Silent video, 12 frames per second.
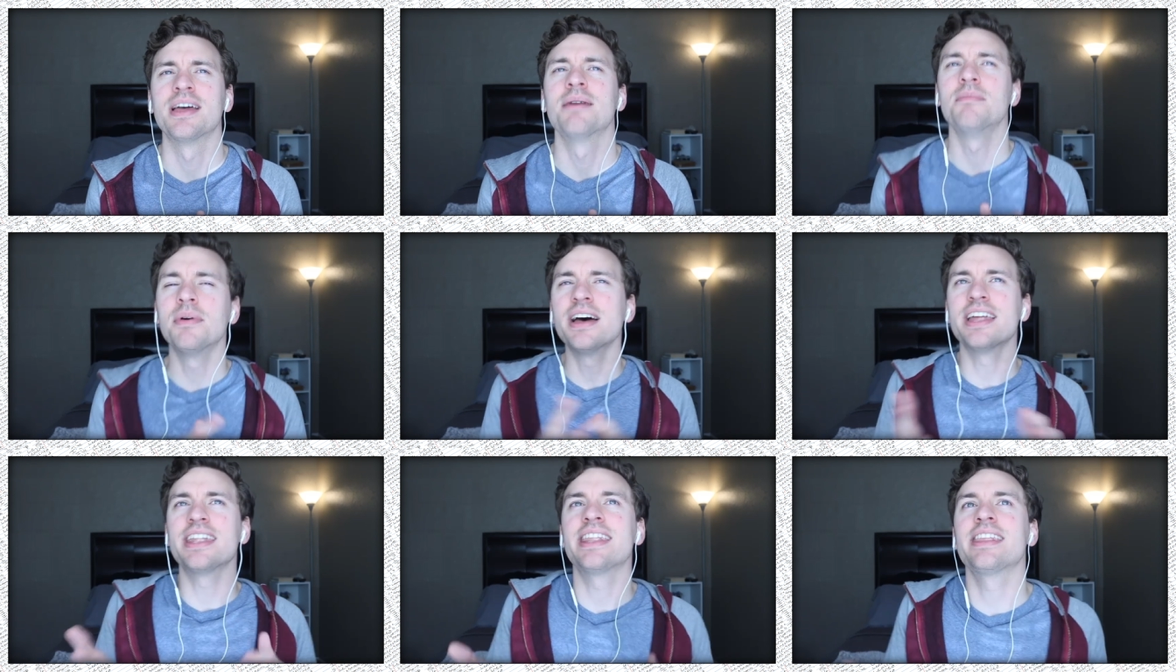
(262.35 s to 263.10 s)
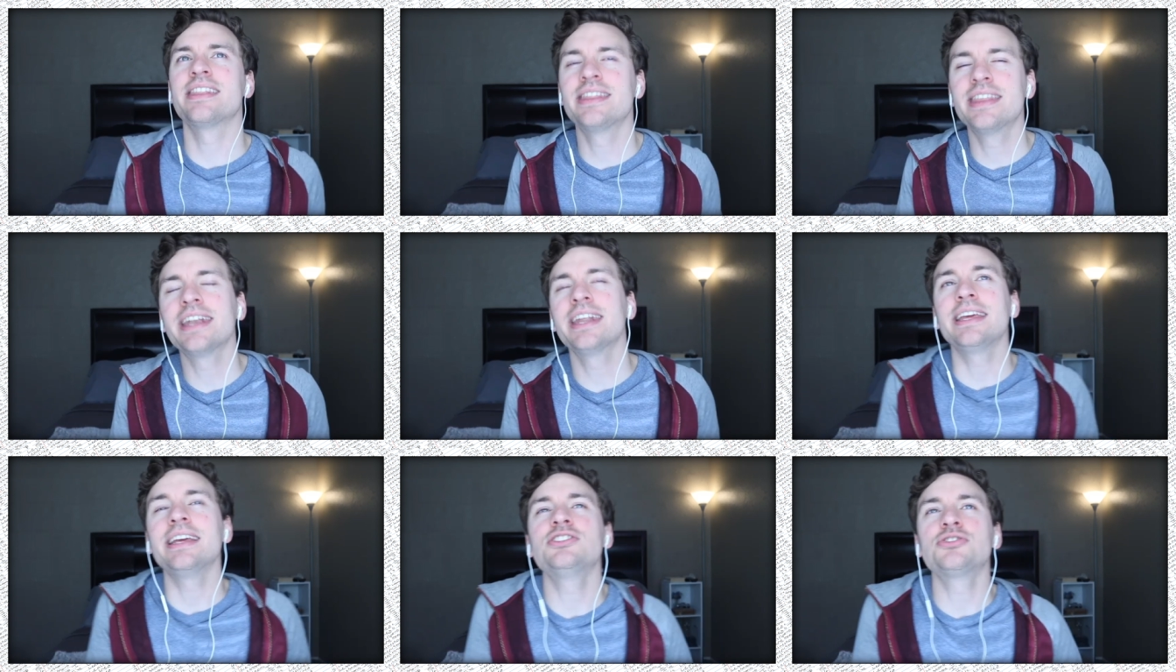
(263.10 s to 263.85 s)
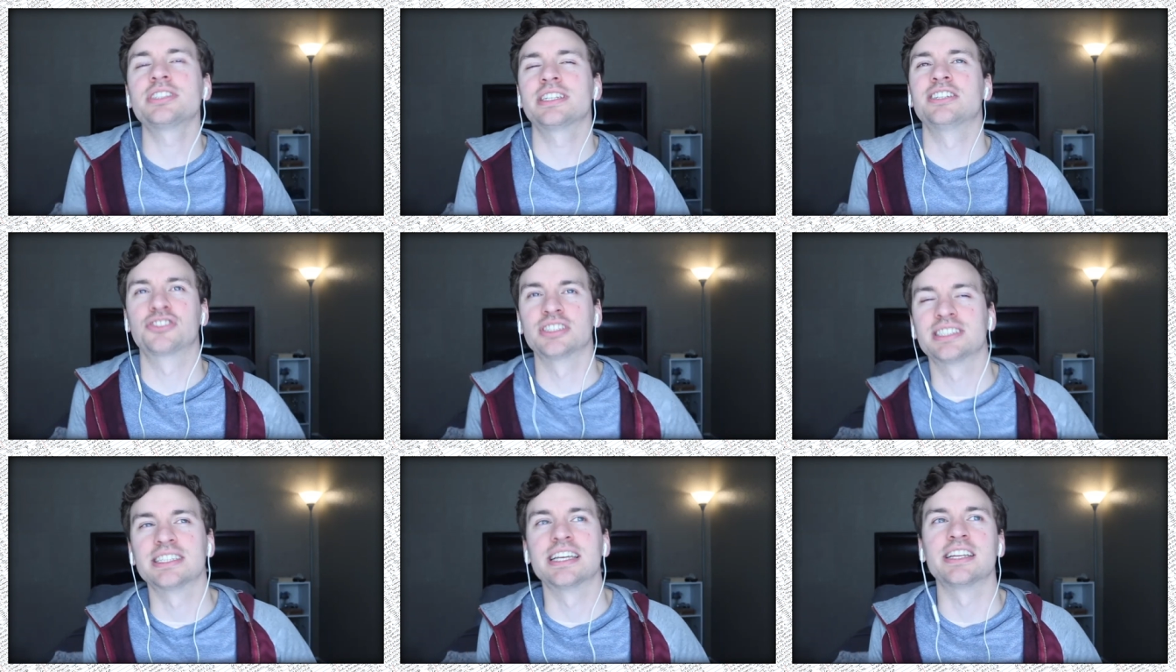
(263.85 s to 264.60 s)
But that it is really
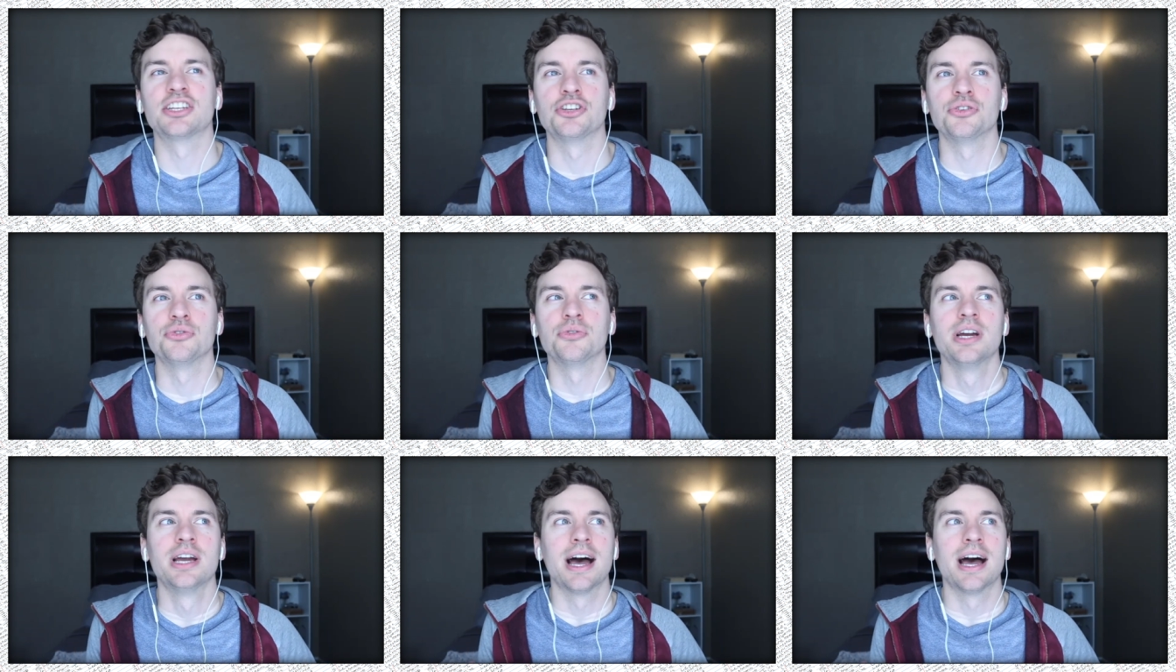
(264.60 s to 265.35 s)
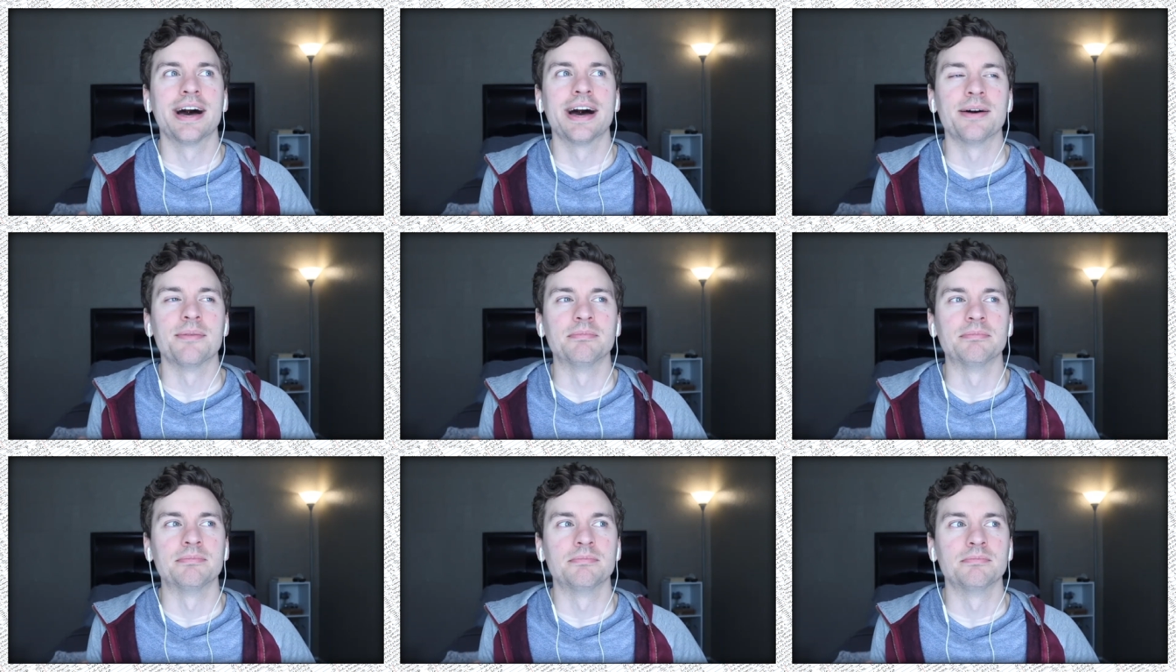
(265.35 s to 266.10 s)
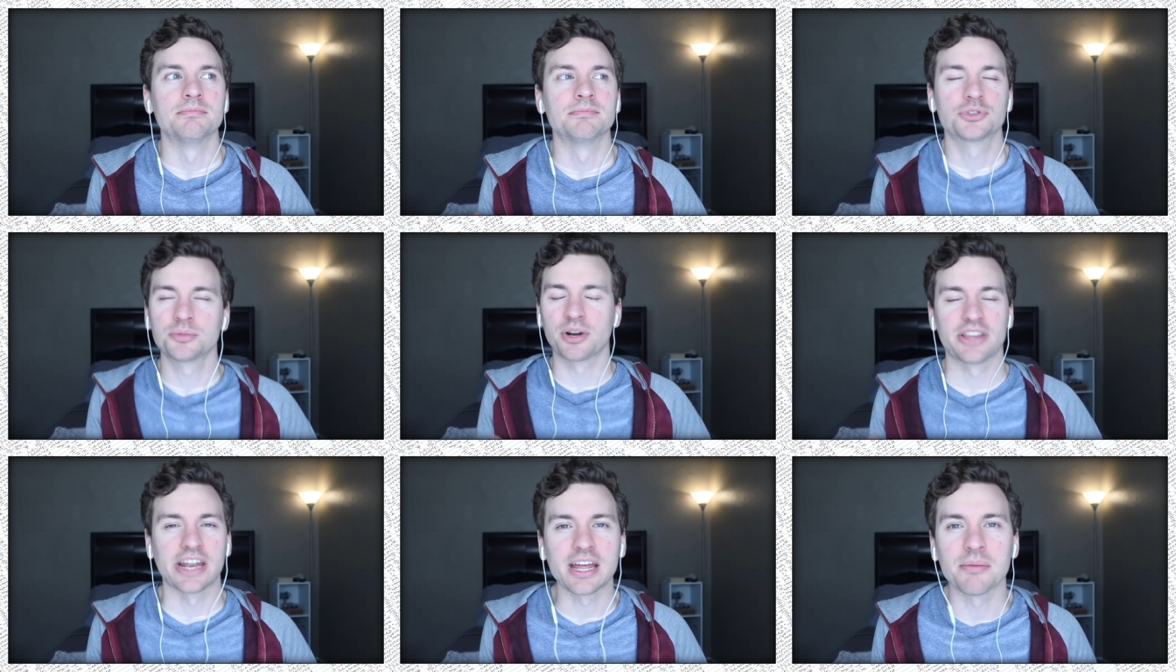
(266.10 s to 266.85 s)
interesting that you um, sort of brought
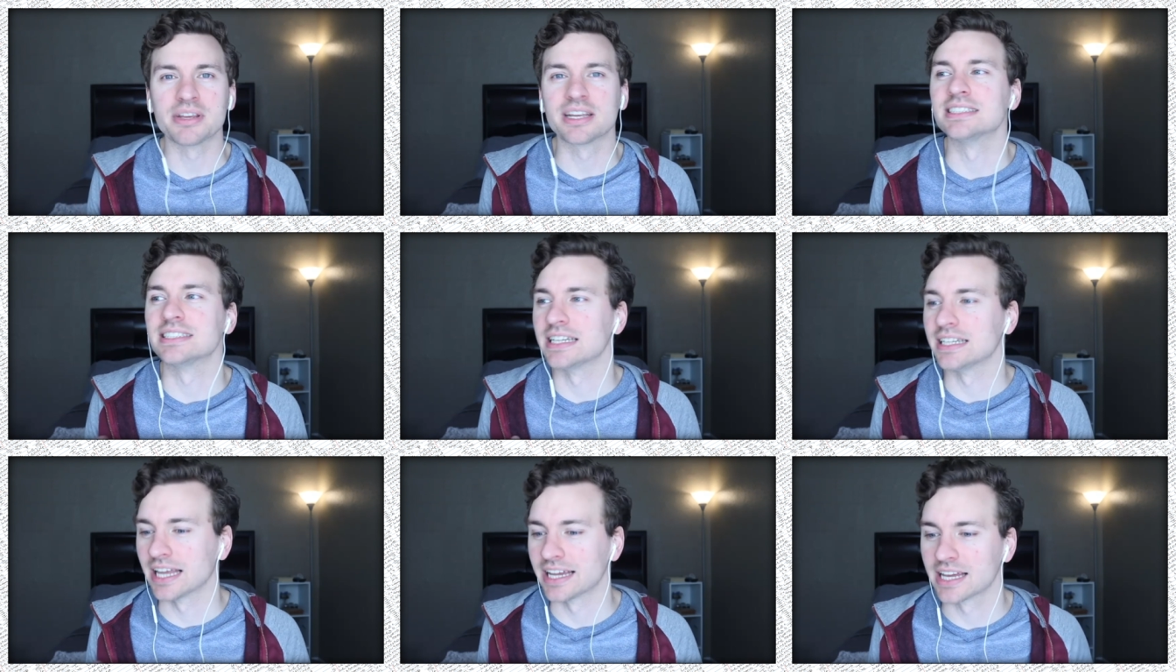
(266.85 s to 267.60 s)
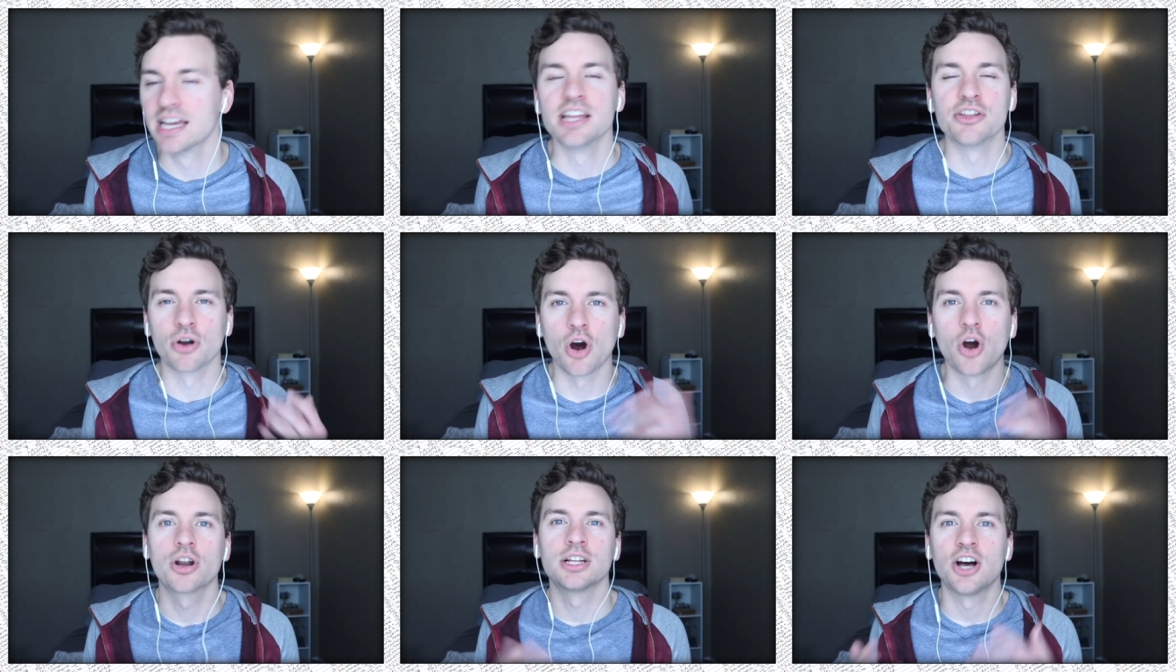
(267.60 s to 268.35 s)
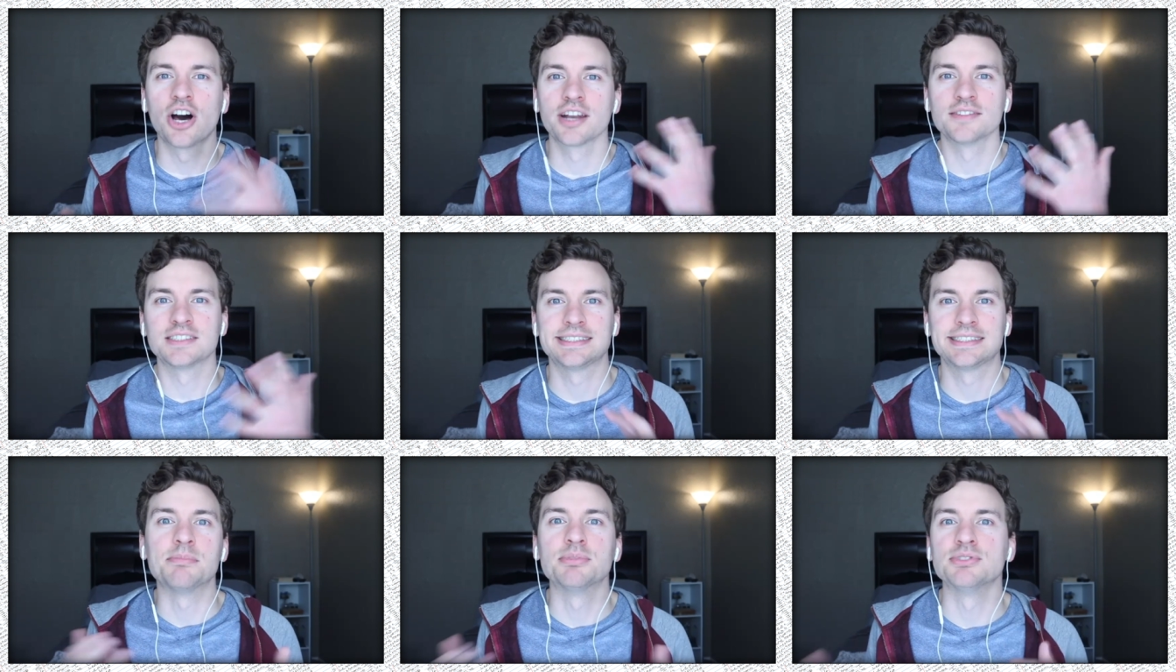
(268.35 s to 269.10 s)
that up because it like there are a lot of
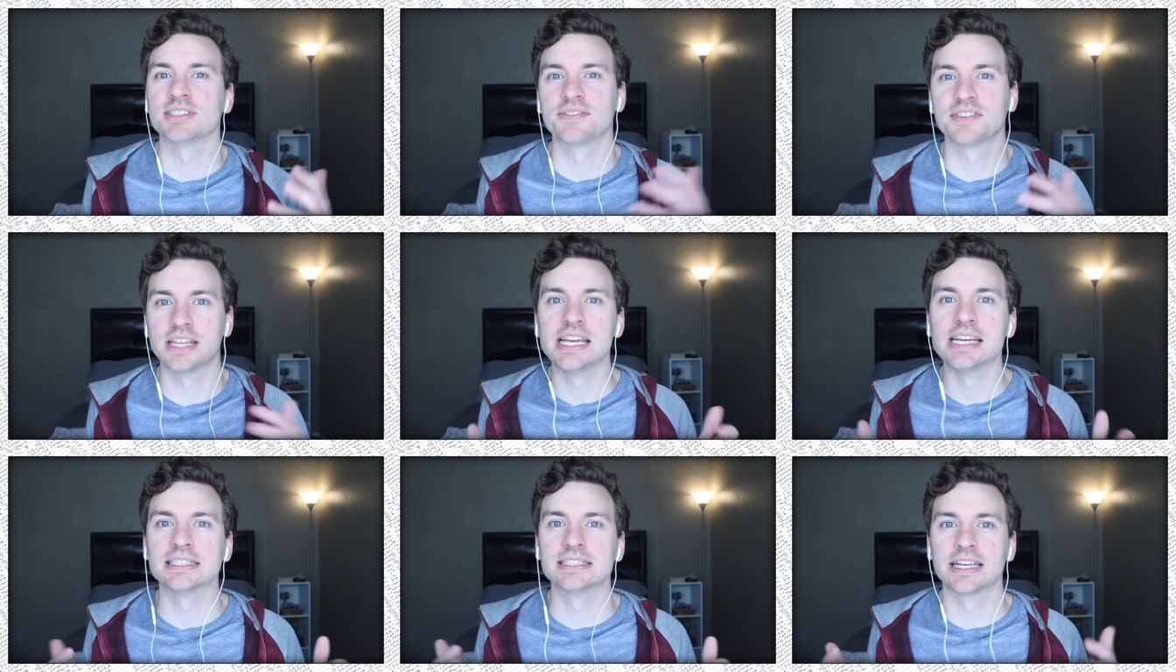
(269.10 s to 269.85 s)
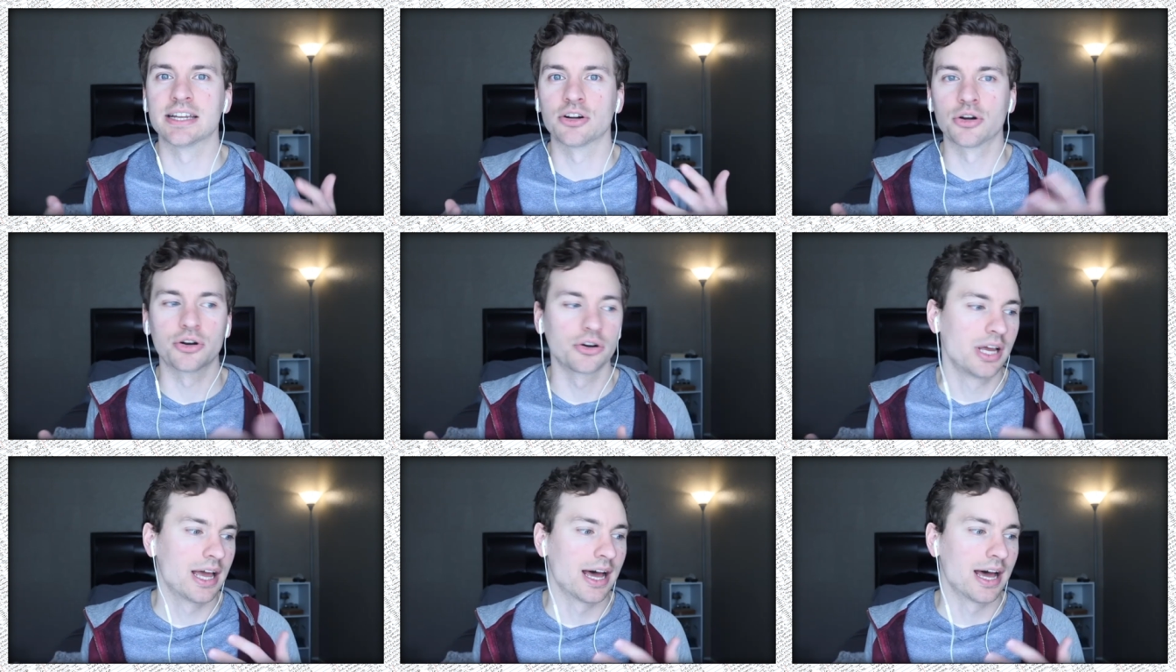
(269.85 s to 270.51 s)
staples of things that are mm-hmm.